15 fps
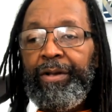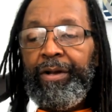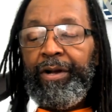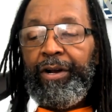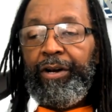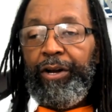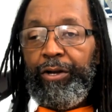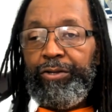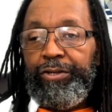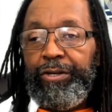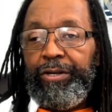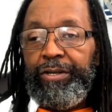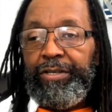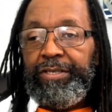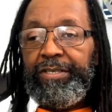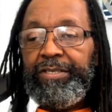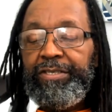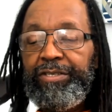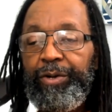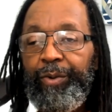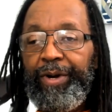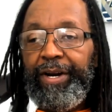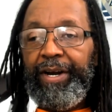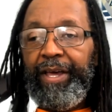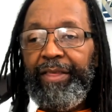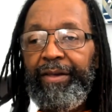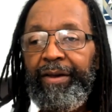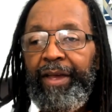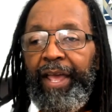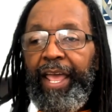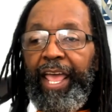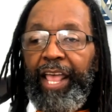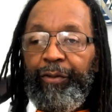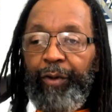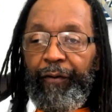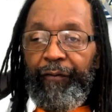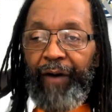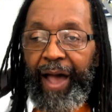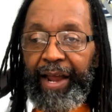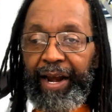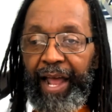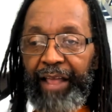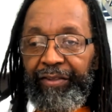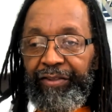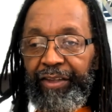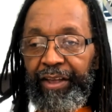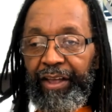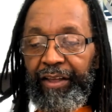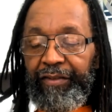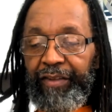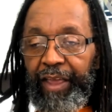closer to one another, as we find ourselves